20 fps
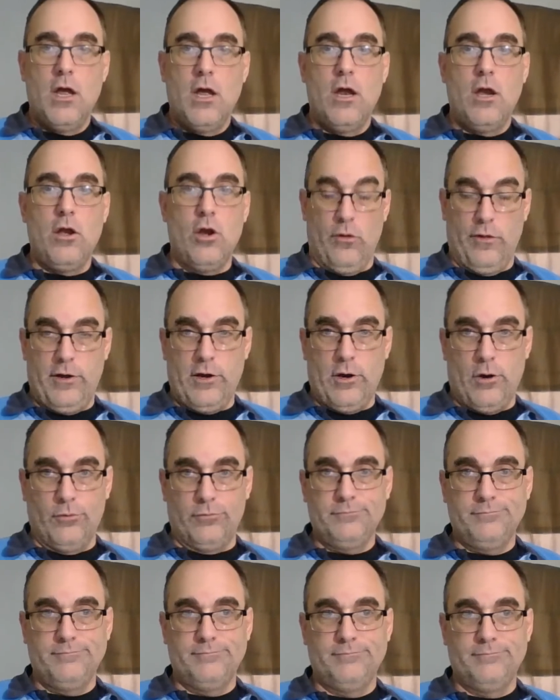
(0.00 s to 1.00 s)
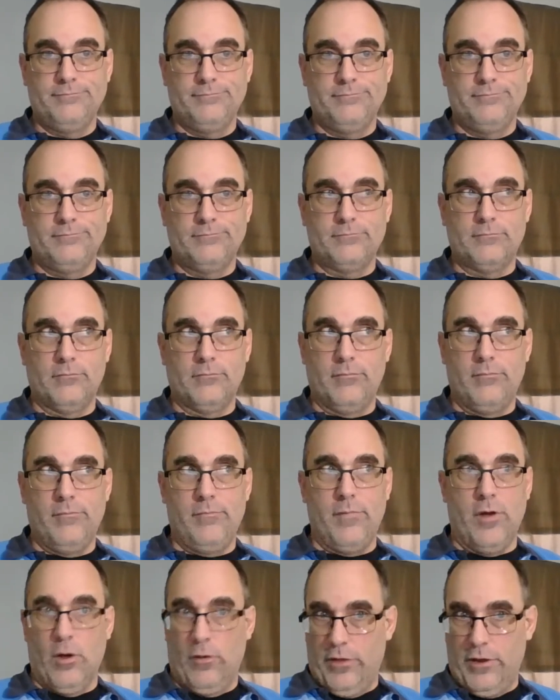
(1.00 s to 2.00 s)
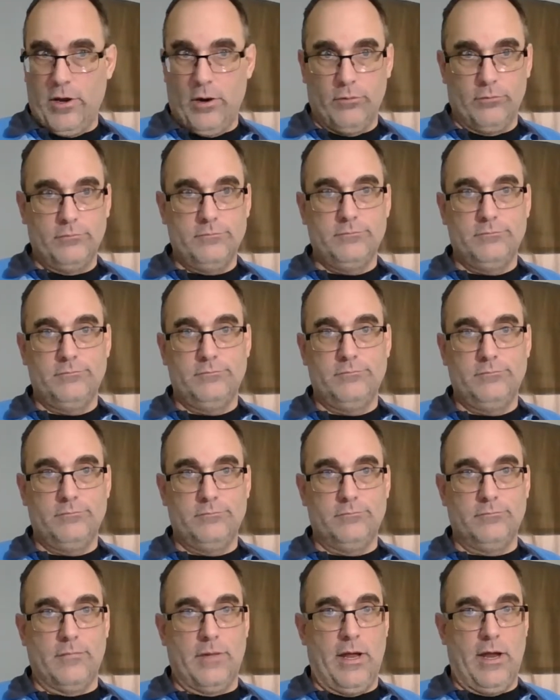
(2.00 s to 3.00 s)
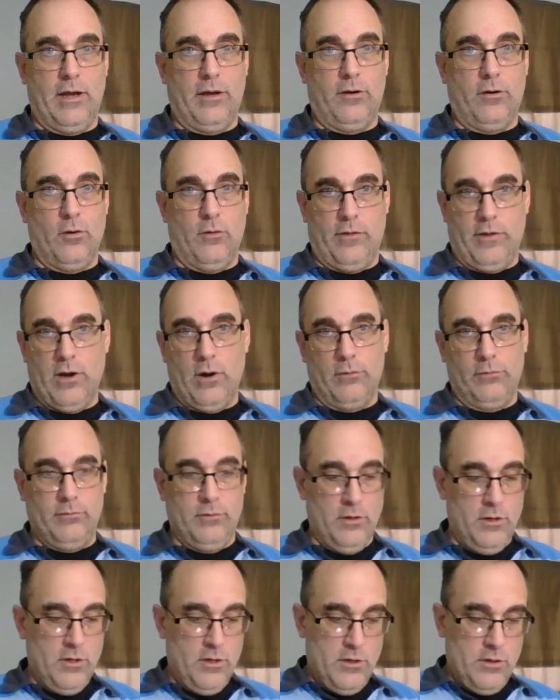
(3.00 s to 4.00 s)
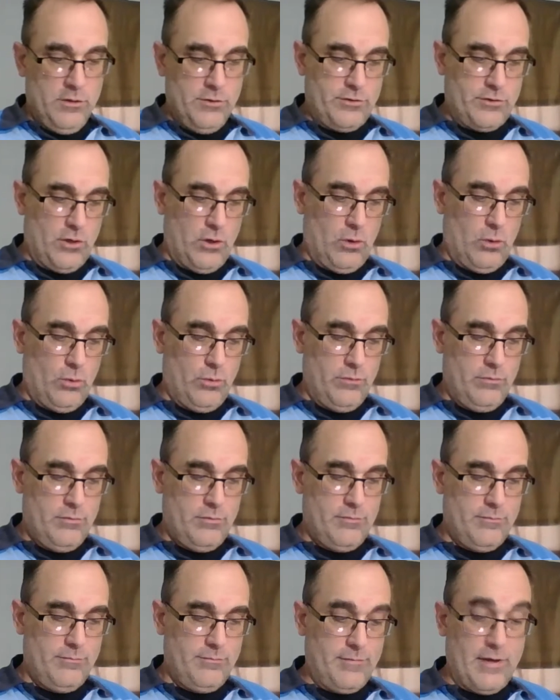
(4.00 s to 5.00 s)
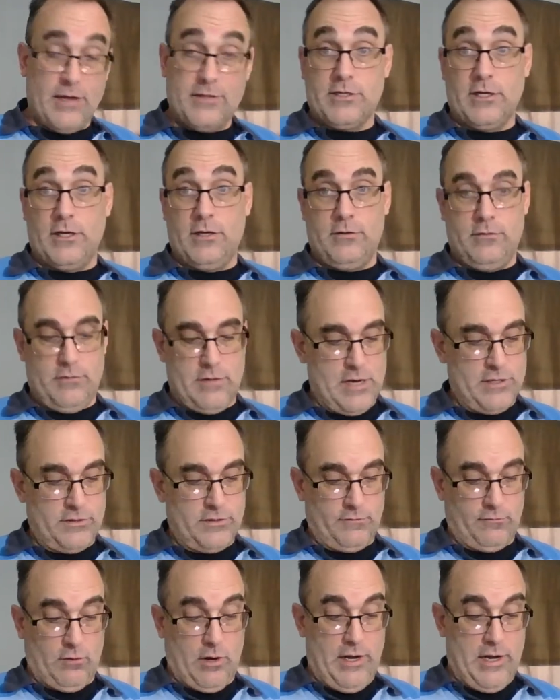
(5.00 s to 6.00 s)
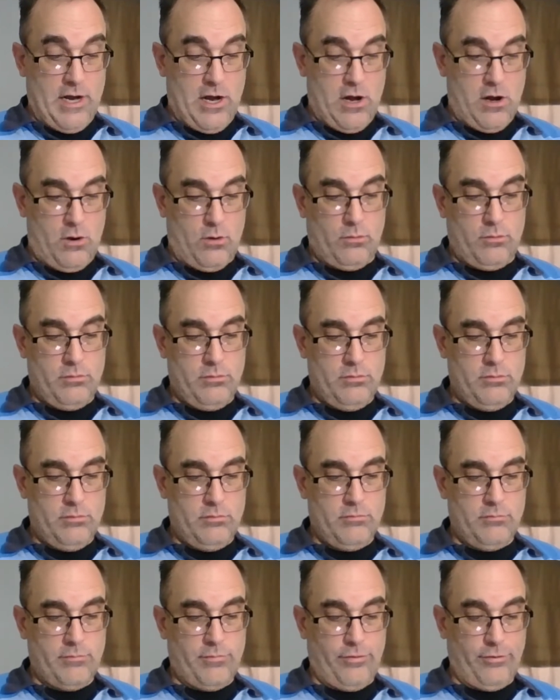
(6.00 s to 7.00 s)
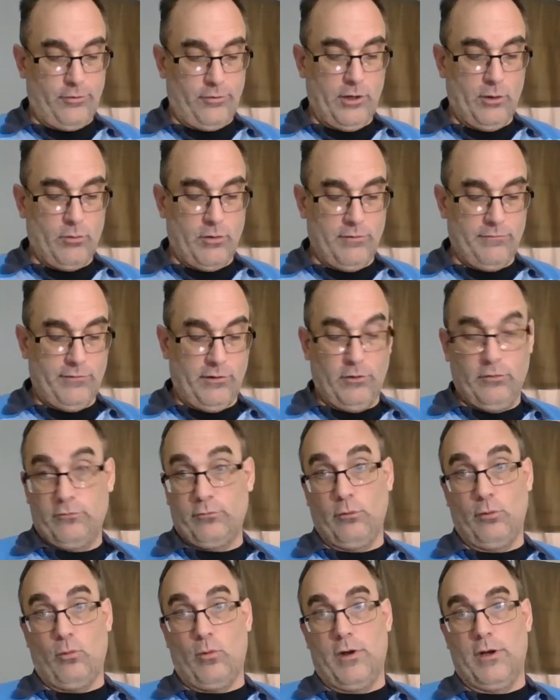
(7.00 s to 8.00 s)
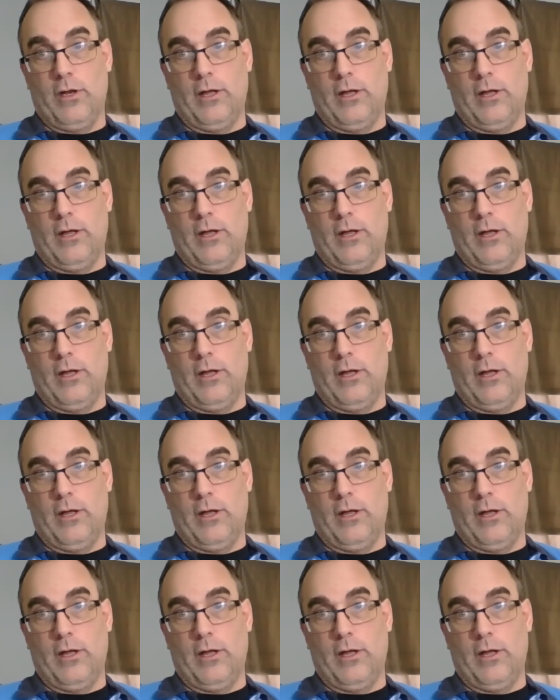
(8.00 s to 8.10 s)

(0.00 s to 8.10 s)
No, they don't. No, they don't. And no, they don't. So that's had, as of right now, thirty-one views with one